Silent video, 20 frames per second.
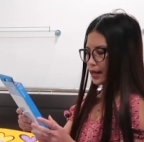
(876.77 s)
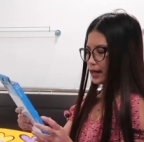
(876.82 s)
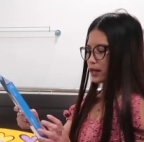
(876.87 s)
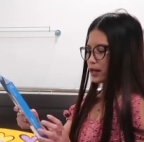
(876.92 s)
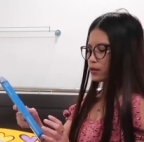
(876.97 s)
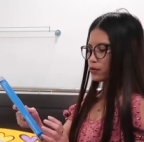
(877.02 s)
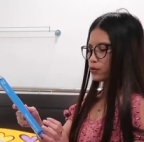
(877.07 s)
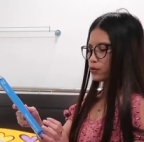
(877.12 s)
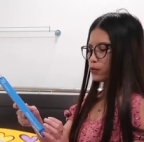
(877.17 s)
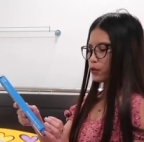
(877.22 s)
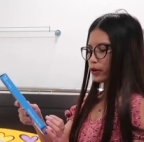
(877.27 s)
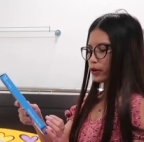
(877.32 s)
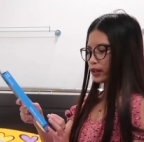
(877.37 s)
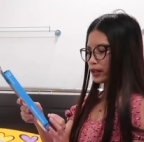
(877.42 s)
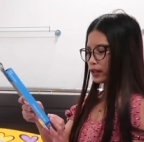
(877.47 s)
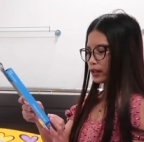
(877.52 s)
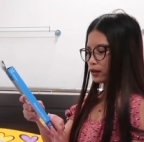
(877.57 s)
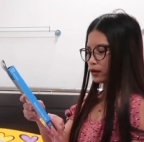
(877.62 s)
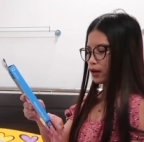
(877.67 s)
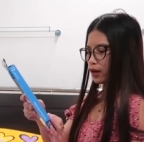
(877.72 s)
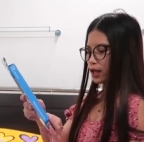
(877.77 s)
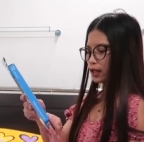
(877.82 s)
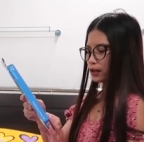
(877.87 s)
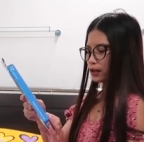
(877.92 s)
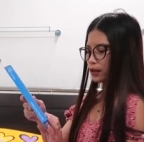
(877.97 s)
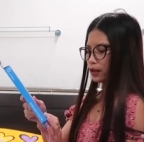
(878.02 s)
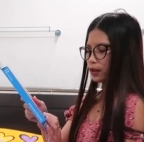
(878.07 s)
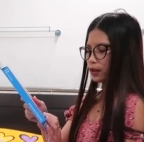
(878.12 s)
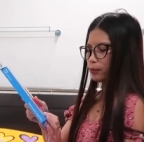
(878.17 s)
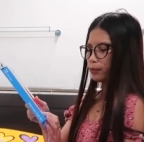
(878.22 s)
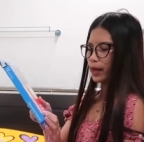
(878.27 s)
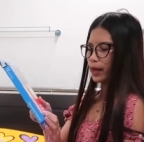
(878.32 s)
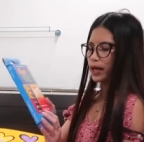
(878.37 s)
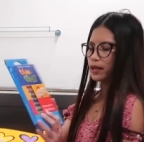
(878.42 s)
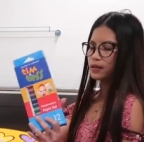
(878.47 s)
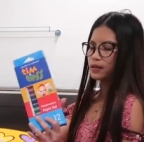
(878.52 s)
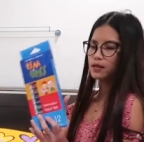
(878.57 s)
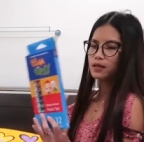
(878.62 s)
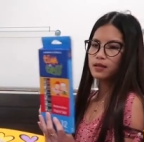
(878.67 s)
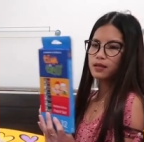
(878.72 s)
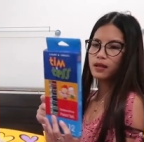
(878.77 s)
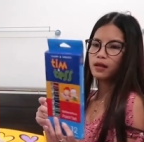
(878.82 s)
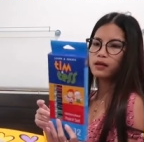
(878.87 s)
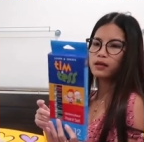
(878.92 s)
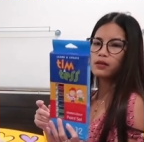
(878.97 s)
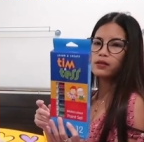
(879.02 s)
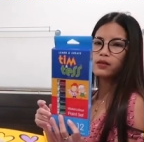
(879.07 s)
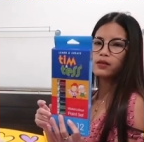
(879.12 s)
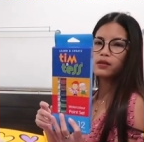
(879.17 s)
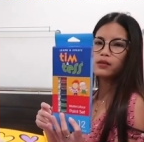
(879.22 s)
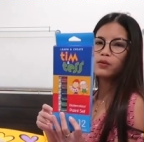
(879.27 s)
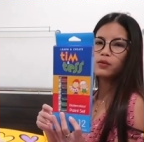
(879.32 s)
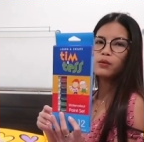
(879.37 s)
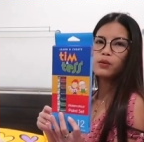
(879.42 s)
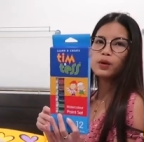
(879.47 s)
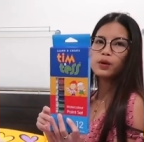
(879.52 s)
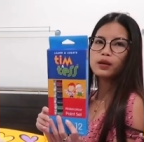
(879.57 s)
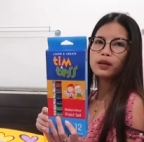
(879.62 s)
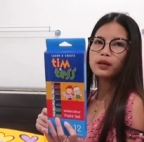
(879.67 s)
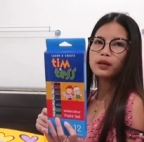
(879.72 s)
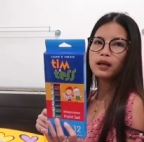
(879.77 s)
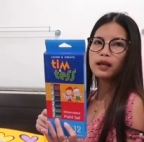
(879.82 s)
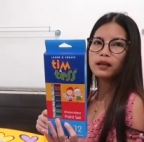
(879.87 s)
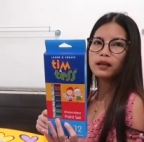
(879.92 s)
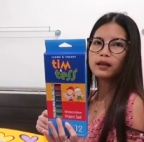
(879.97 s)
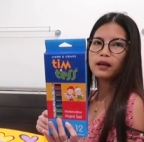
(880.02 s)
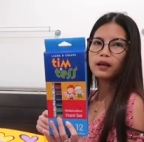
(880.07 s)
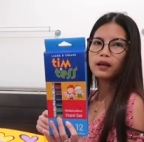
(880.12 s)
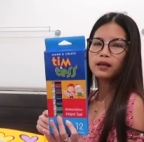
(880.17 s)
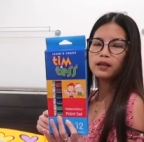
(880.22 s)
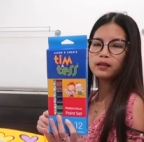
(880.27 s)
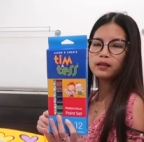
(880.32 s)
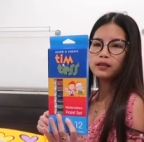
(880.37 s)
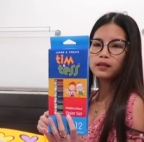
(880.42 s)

It's watercolor paint set, so it's a watercolor.